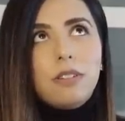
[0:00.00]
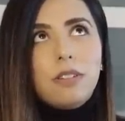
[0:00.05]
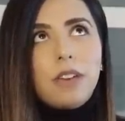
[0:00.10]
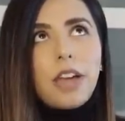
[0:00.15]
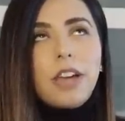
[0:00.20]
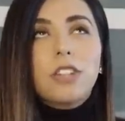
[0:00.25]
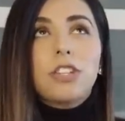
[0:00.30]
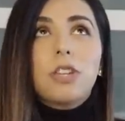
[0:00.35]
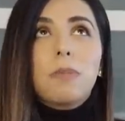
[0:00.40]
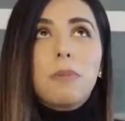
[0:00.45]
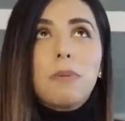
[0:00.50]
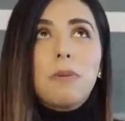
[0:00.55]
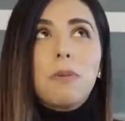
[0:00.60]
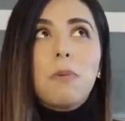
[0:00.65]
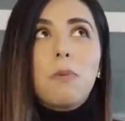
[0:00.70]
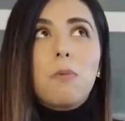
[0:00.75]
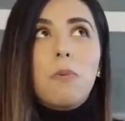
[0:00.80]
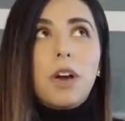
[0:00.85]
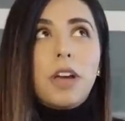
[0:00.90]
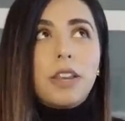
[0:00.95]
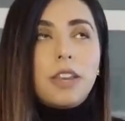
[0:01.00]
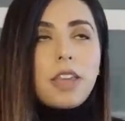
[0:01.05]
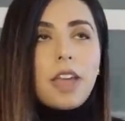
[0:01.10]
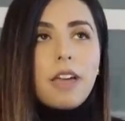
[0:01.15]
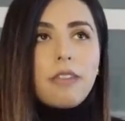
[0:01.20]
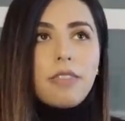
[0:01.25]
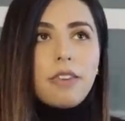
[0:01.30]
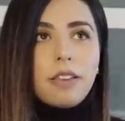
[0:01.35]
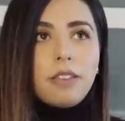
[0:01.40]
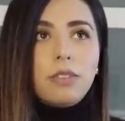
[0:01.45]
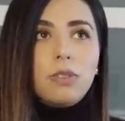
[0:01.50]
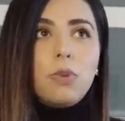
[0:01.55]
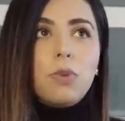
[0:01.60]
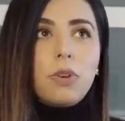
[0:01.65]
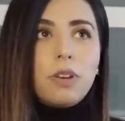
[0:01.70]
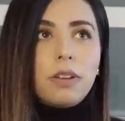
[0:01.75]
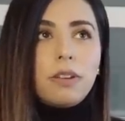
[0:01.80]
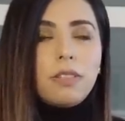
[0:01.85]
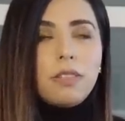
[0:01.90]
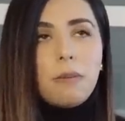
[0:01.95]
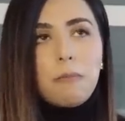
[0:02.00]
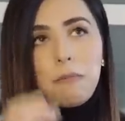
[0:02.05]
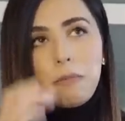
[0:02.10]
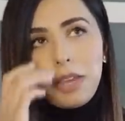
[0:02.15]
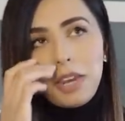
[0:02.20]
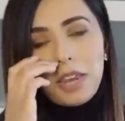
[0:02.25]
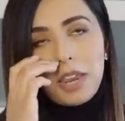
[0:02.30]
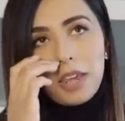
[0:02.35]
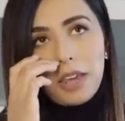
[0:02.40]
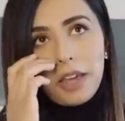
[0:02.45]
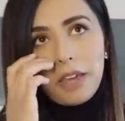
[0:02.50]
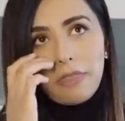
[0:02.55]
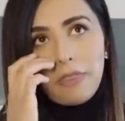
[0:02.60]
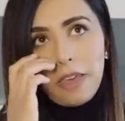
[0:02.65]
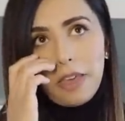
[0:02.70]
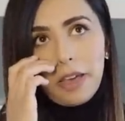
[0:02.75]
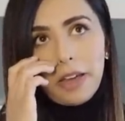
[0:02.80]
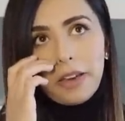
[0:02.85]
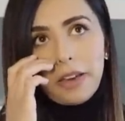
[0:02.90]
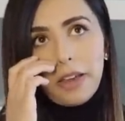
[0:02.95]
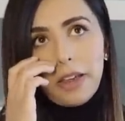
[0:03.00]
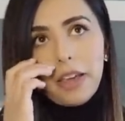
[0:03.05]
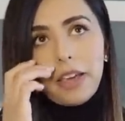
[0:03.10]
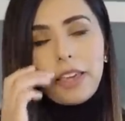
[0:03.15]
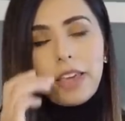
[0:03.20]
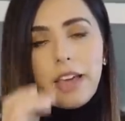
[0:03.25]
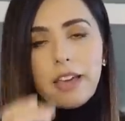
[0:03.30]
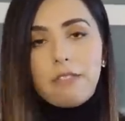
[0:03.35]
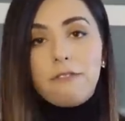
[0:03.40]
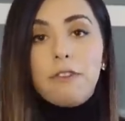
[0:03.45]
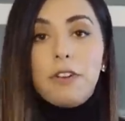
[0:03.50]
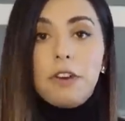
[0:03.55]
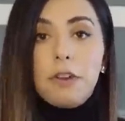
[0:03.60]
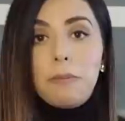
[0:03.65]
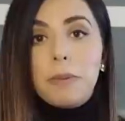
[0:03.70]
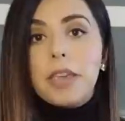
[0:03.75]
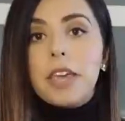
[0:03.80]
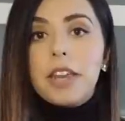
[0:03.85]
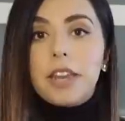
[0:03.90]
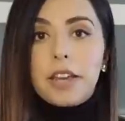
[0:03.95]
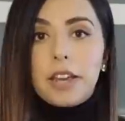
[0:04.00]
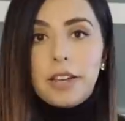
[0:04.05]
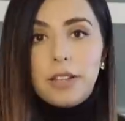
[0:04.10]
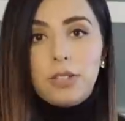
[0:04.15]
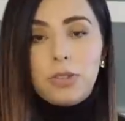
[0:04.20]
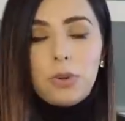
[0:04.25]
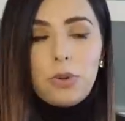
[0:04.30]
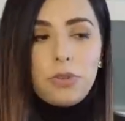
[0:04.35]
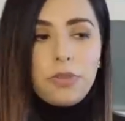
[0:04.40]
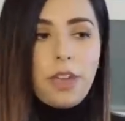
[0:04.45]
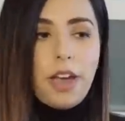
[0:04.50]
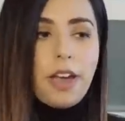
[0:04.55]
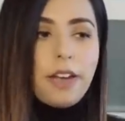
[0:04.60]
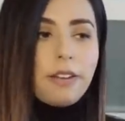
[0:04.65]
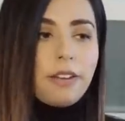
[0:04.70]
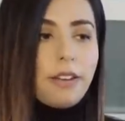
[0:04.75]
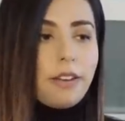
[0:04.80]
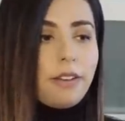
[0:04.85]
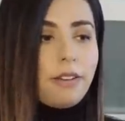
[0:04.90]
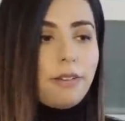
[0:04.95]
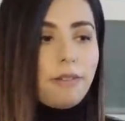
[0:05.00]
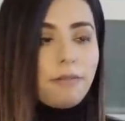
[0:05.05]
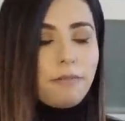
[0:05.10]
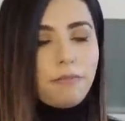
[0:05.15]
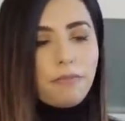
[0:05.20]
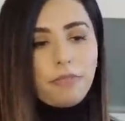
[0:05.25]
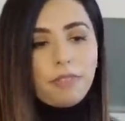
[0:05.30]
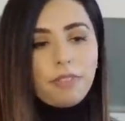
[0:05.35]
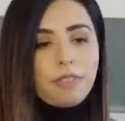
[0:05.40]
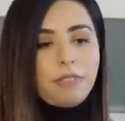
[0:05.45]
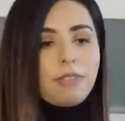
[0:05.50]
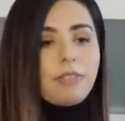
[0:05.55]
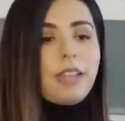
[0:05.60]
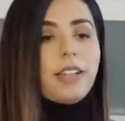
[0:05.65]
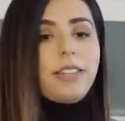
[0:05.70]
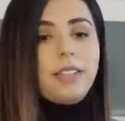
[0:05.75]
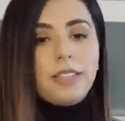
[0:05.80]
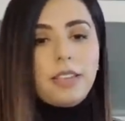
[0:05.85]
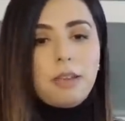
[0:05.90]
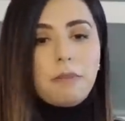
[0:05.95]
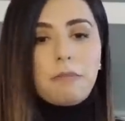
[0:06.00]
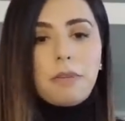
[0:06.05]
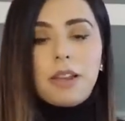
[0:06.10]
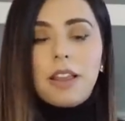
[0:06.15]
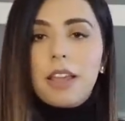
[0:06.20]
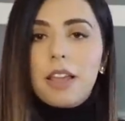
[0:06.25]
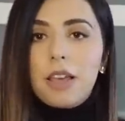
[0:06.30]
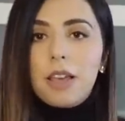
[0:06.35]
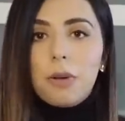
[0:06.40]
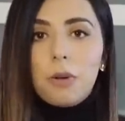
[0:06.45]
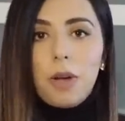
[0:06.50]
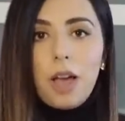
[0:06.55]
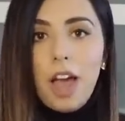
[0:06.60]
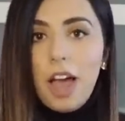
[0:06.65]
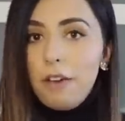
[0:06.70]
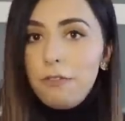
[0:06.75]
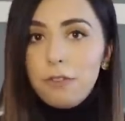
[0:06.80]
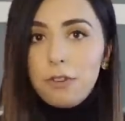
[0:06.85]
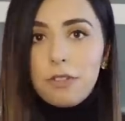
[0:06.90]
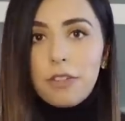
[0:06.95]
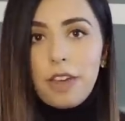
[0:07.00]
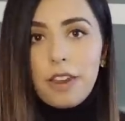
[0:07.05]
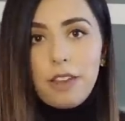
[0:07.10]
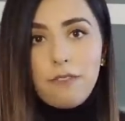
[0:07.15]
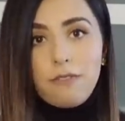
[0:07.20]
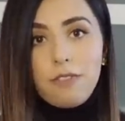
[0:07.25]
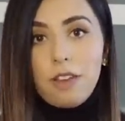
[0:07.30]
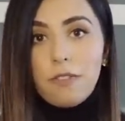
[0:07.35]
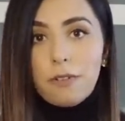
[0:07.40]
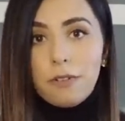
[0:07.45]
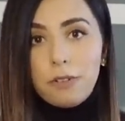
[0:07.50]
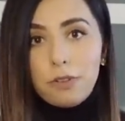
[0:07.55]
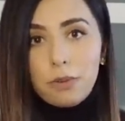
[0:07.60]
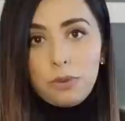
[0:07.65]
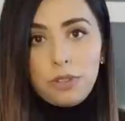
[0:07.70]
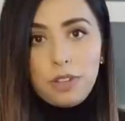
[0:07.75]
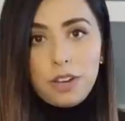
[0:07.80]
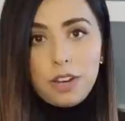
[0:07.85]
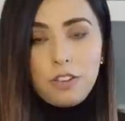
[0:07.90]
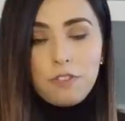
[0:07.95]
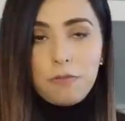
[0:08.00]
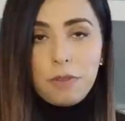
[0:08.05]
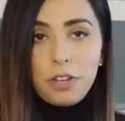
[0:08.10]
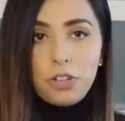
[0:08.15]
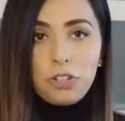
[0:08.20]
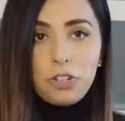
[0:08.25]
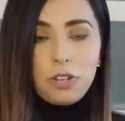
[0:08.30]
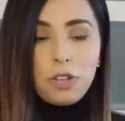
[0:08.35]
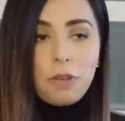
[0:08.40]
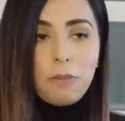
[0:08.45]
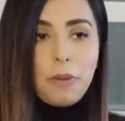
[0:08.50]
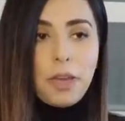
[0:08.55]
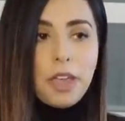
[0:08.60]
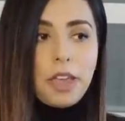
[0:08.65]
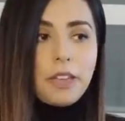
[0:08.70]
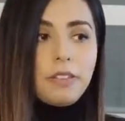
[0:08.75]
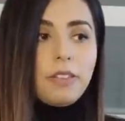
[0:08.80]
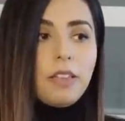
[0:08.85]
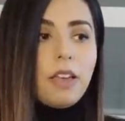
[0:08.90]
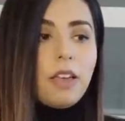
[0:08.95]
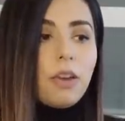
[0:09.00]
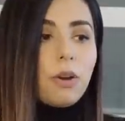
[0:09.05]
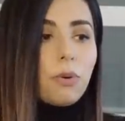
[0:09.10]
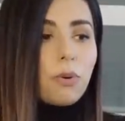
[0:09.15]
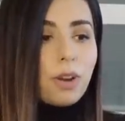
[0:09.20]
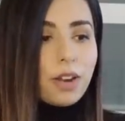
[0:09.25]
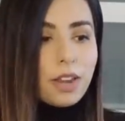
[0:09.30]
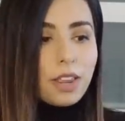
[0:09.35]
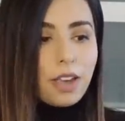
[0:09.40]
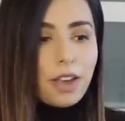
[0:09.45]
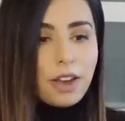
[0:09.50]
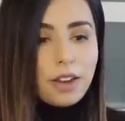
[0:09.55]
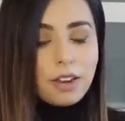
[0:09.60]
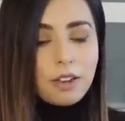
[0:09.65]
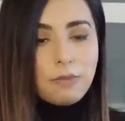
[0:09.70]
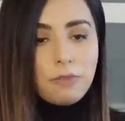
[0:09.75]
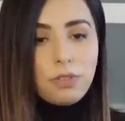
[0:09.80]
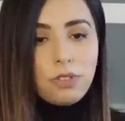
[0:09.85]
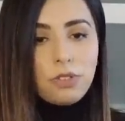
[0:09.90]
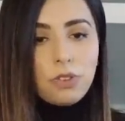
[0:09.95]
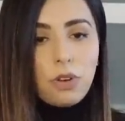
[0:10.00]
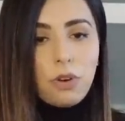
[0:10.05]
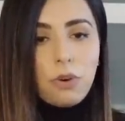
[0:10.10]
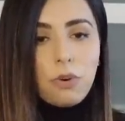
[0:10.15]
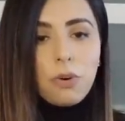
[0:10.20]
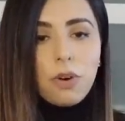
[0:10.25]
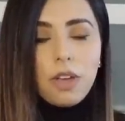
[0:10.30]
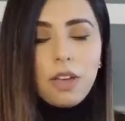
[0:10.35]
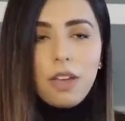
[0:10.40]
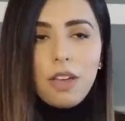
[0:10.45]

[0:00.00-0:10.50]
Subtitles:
actually maybe one, the mini, I think, at the very beginning I sold that and that's it. But after that, I've never sold any of my Chanel bags or any items. So